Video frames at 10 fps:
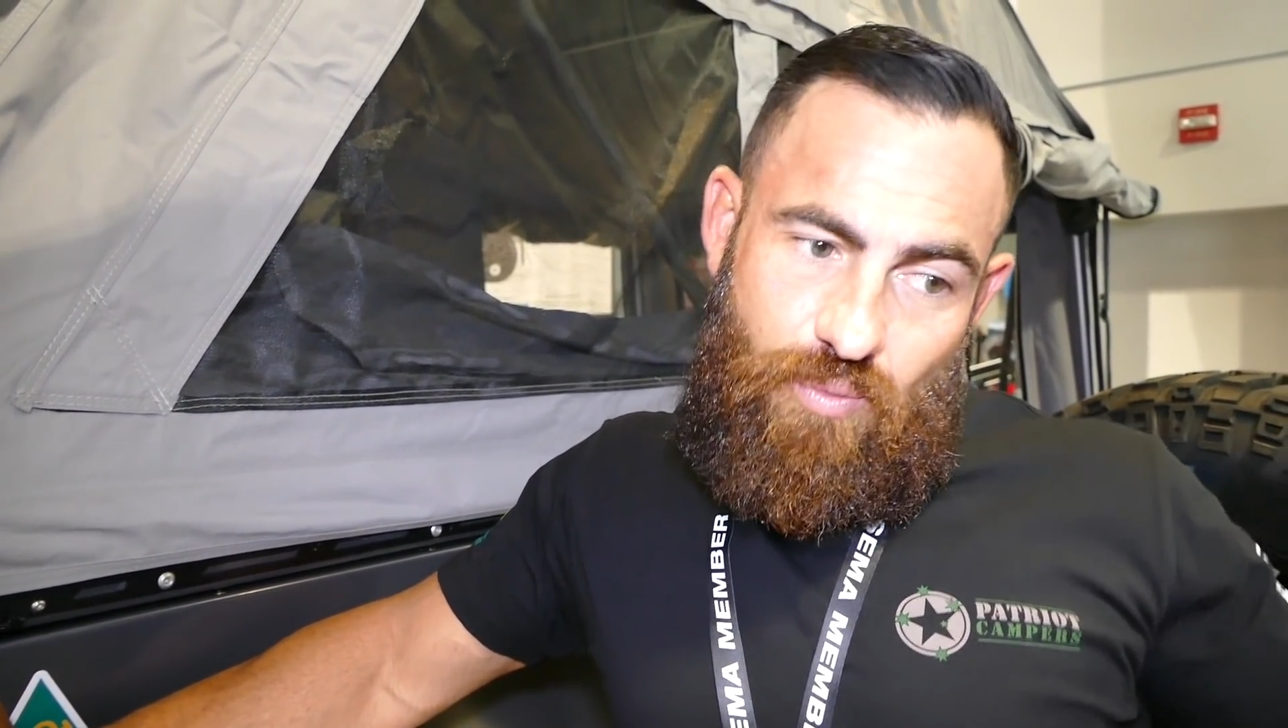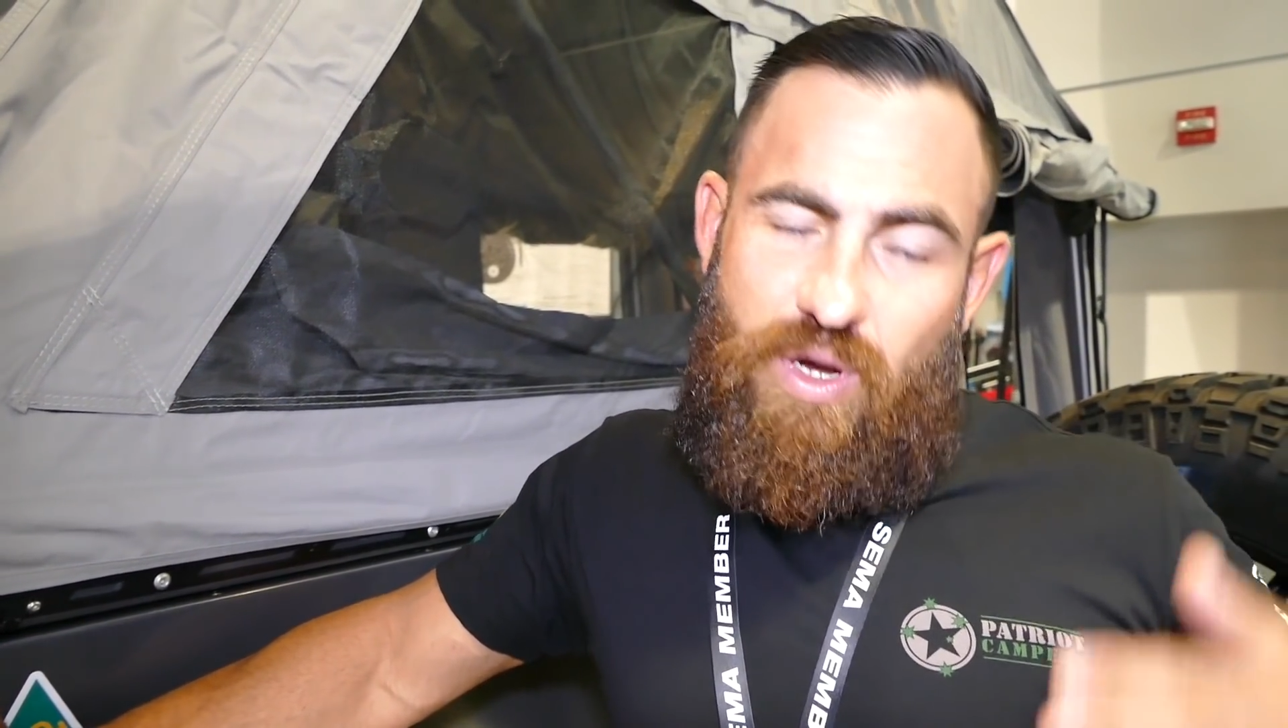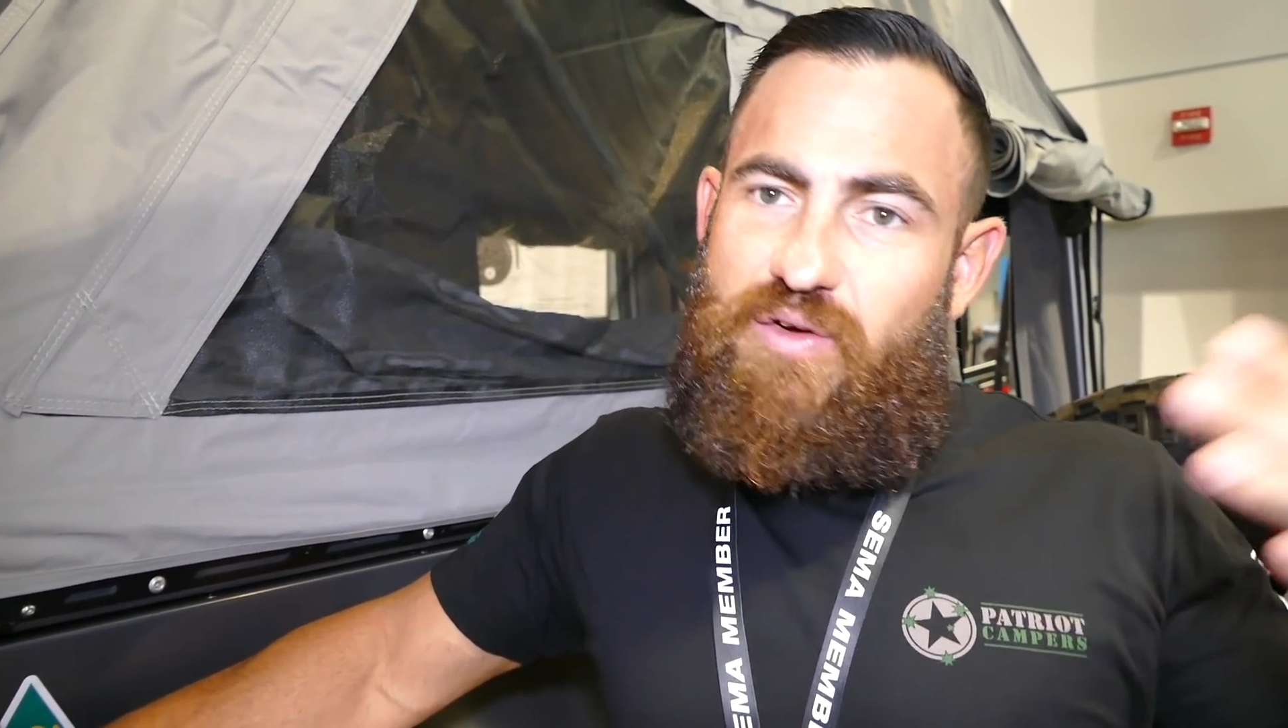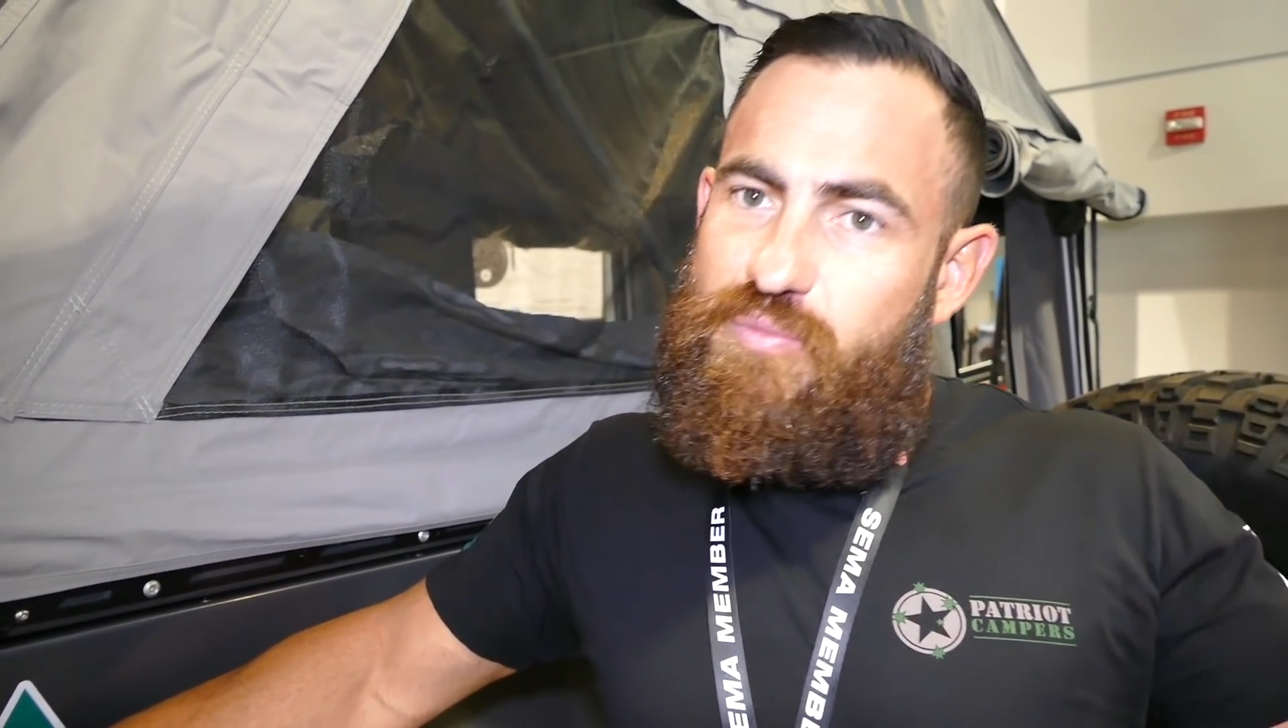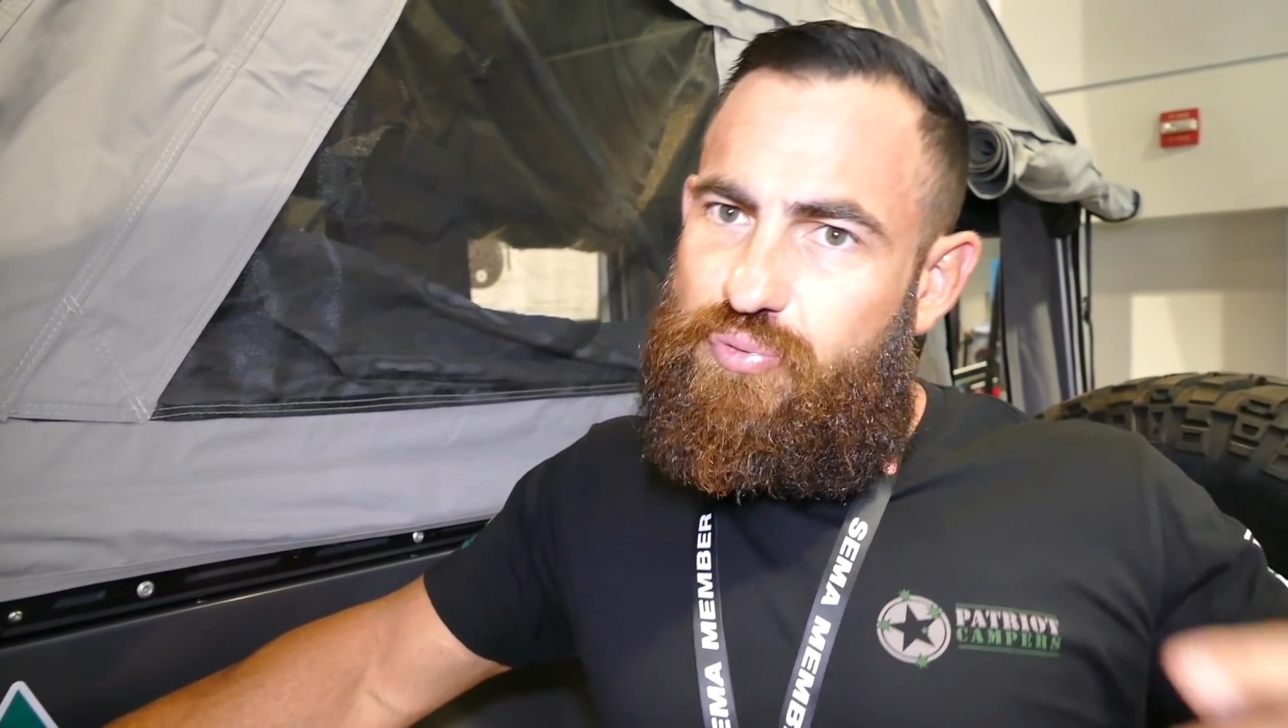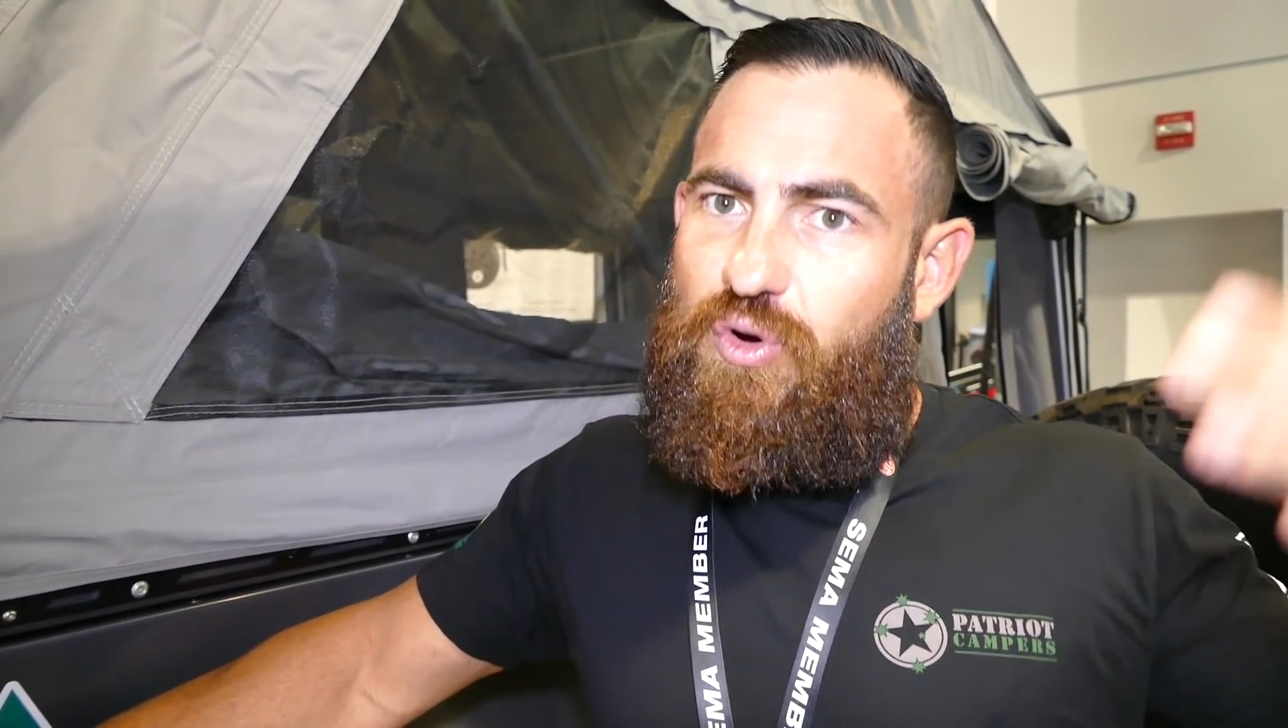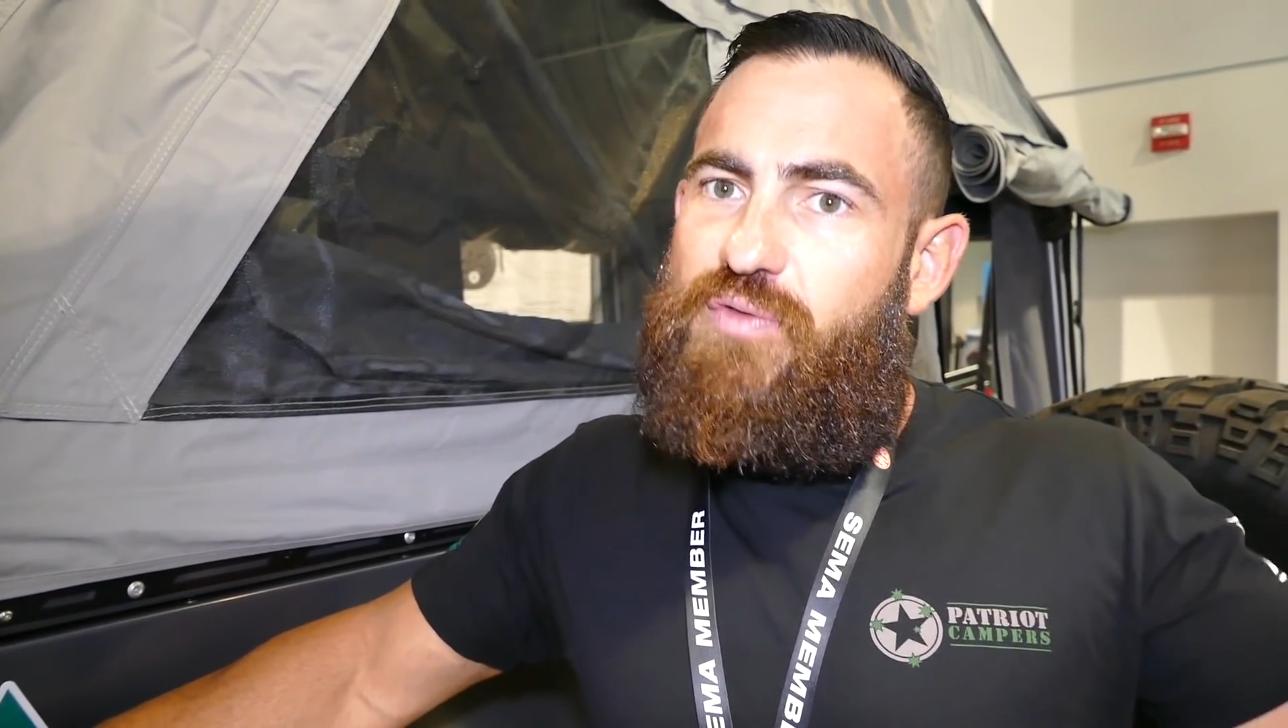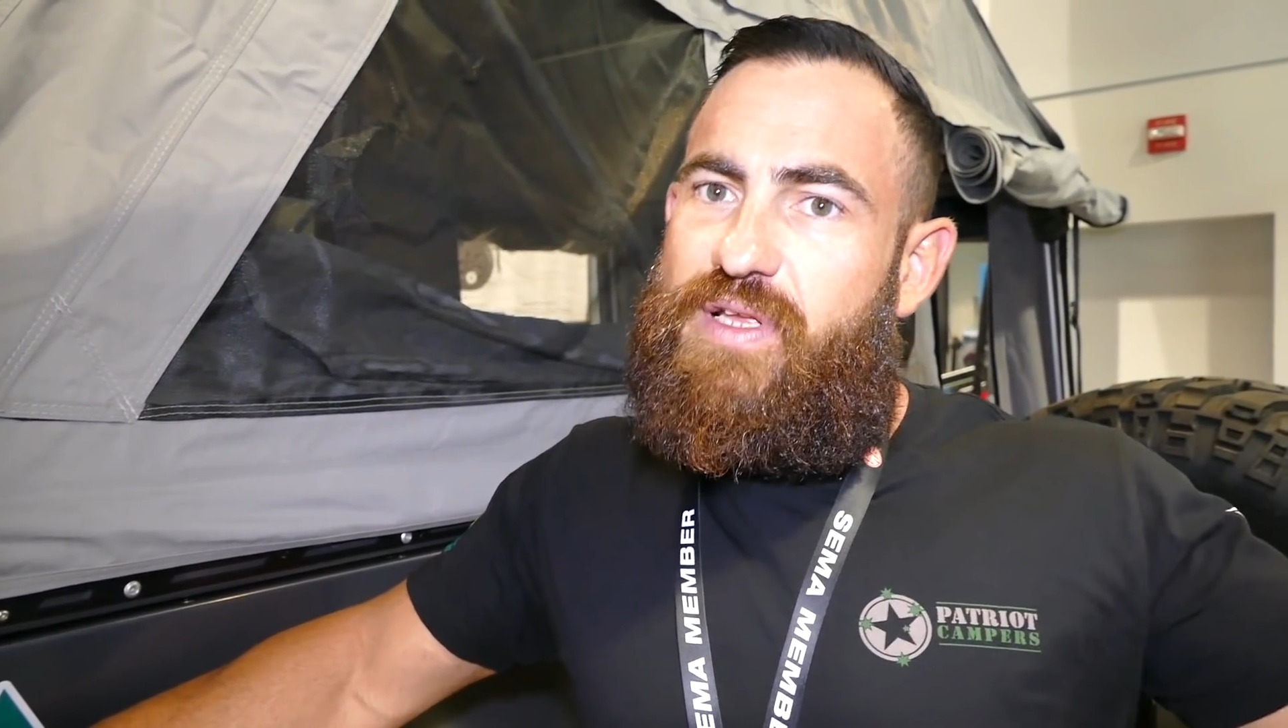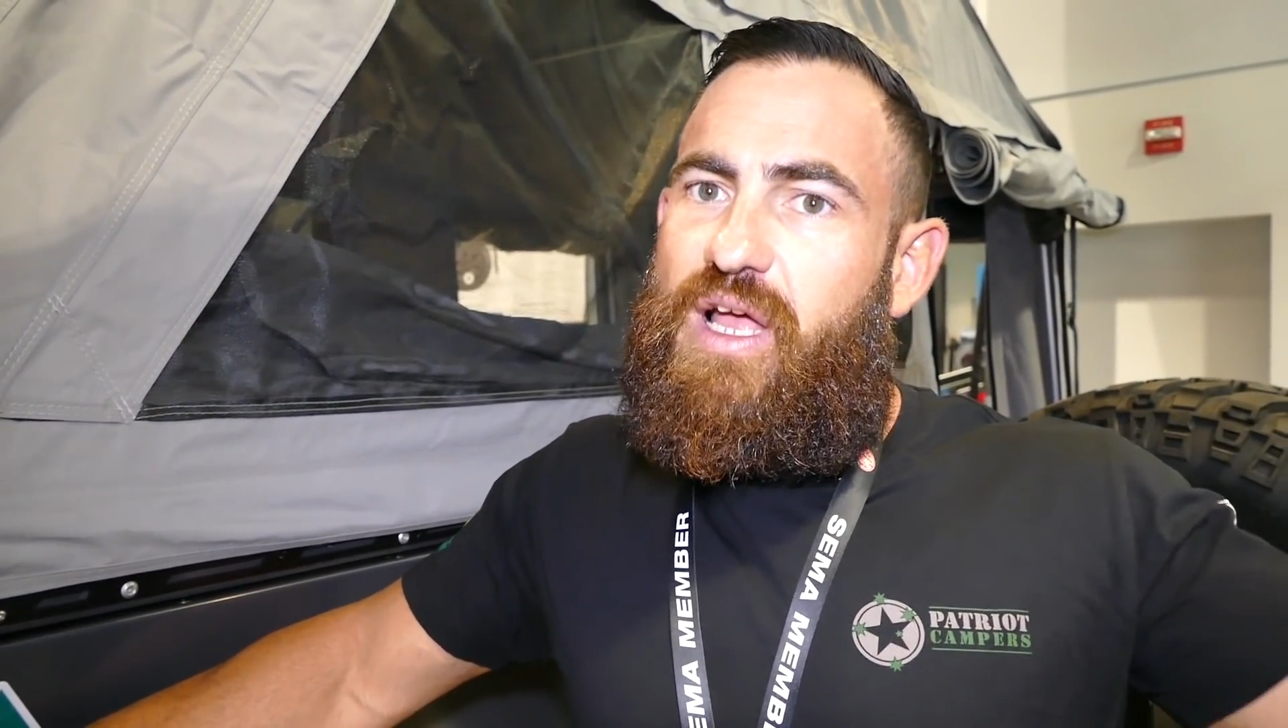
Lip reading: We're improving